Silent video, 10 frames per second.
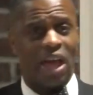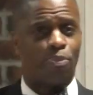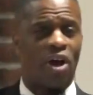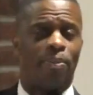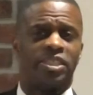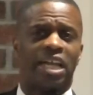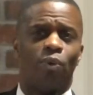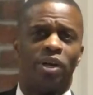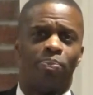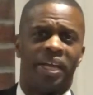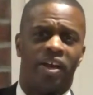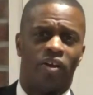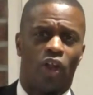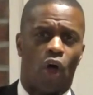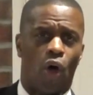I promised I wouldn't be
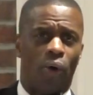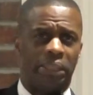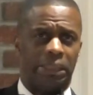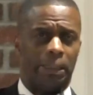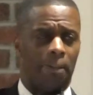here long,